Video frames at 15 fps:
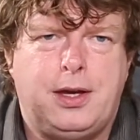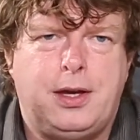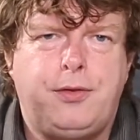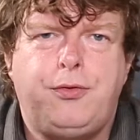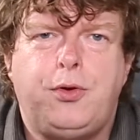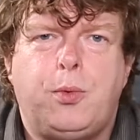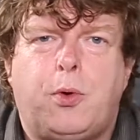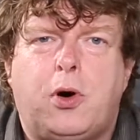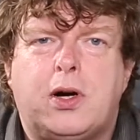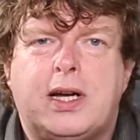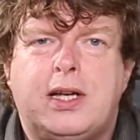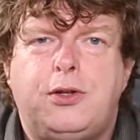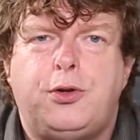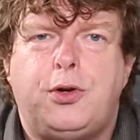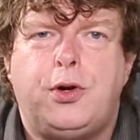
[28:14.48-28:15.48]
If you
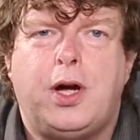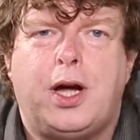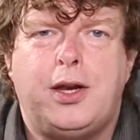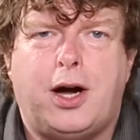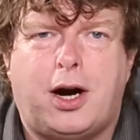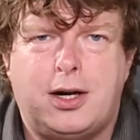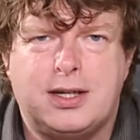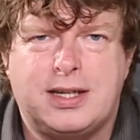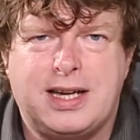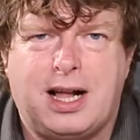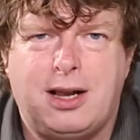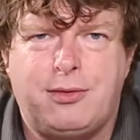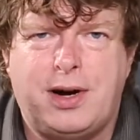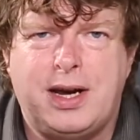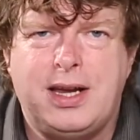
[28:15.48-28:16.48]
walk into an art
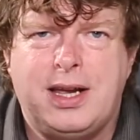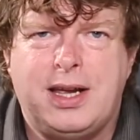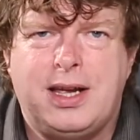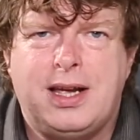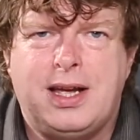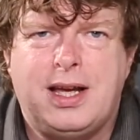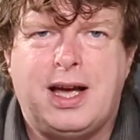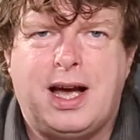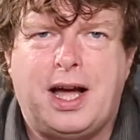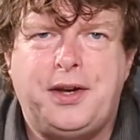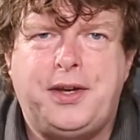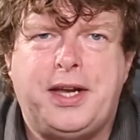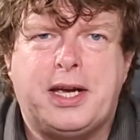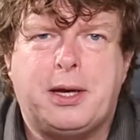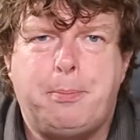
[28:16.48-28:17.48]
gallery
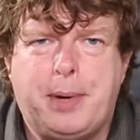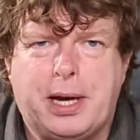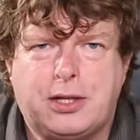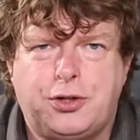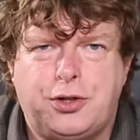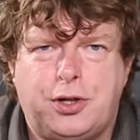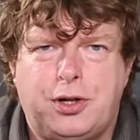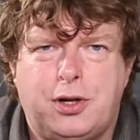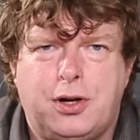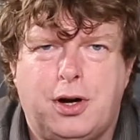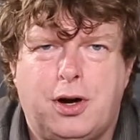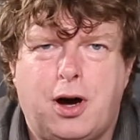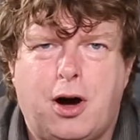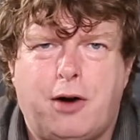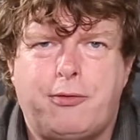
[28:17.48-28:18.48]
and take a picture
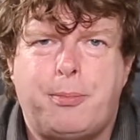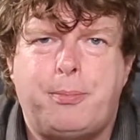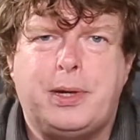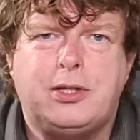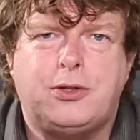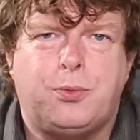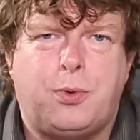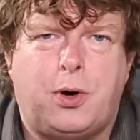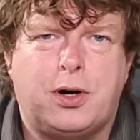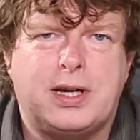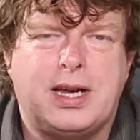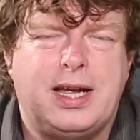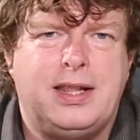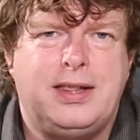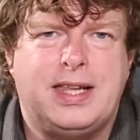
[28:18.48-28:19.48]
of a piece of
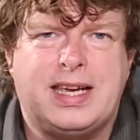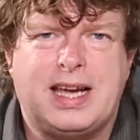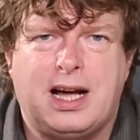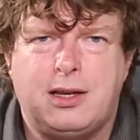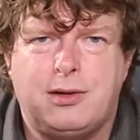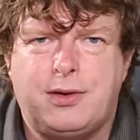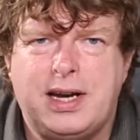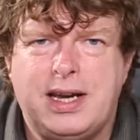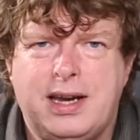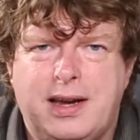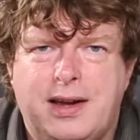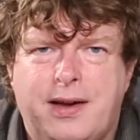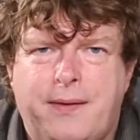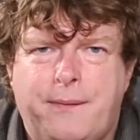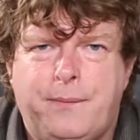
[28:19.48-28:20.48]
work in the gallery
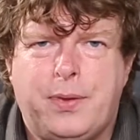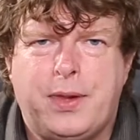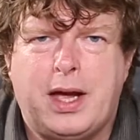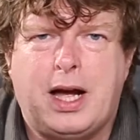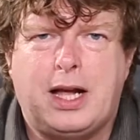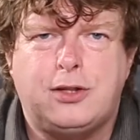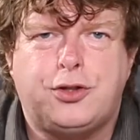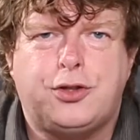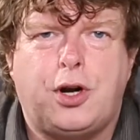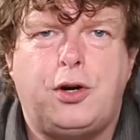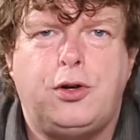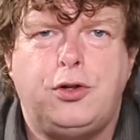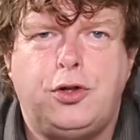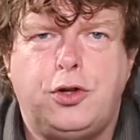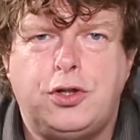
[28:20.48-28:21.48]
and
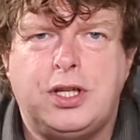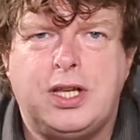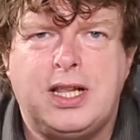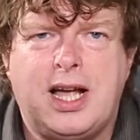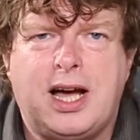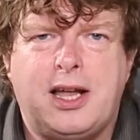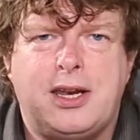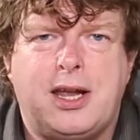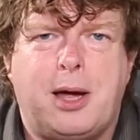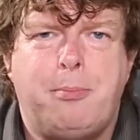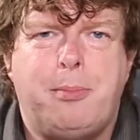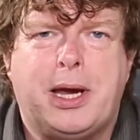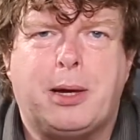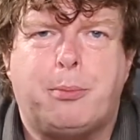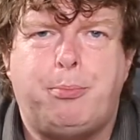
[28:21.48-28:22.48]
start using that
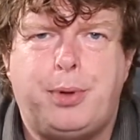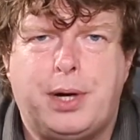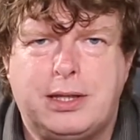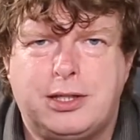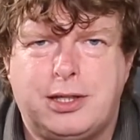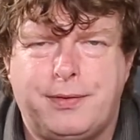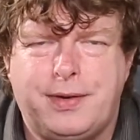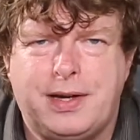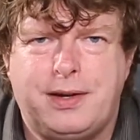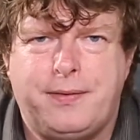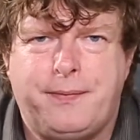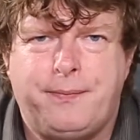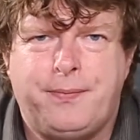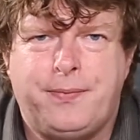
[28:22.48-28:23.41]
and making prints of it,